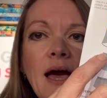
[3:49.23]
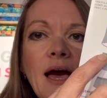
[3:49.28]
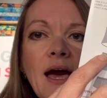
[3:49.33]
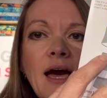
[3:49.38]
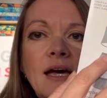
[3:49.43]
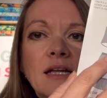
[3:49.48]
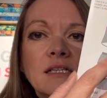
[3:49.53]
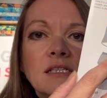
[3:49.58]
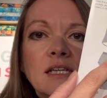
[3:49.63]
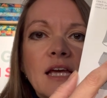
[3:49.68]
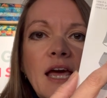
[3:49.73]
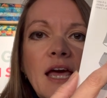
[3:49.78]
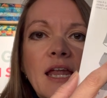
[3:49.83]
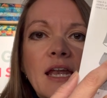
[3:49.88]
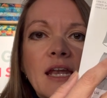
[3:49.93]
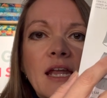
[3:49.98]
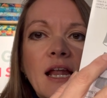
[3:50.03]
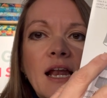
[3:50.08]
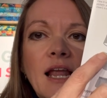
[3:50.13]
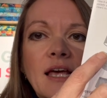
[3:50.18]
and
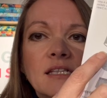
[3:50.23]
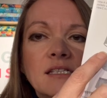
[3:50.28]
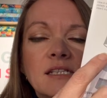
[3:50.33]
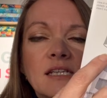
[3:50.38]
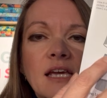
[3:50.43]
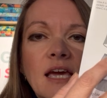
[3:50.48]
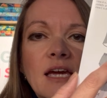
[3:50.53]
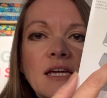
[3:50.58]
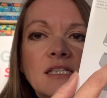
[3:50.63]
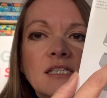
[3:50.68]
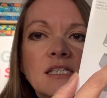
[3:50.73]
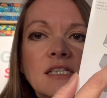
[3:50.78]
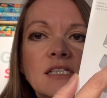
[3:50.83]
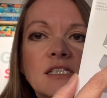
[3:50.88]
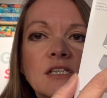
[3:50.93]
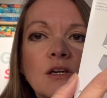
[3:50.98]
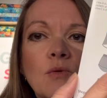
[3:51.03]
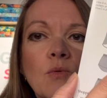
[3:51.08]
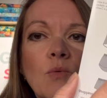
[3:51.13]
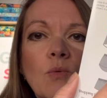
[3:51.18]
an
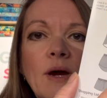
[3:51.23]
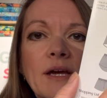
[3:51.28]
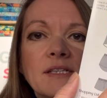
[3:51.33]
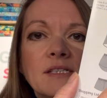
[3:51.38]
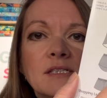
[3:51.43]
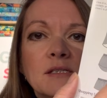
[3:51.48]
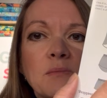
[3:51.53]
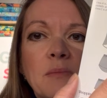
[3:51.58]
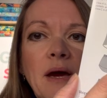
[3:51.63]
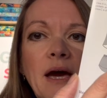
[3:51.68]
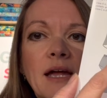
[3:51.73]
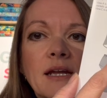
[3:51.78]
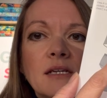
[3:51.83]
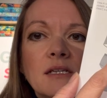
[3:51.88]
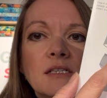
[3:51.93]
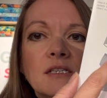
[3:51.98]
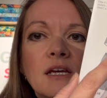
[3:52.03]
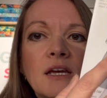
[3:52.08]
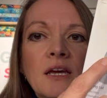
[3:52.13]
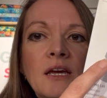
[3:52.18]
elasticated
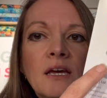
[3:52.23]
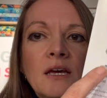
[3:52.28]
waistband.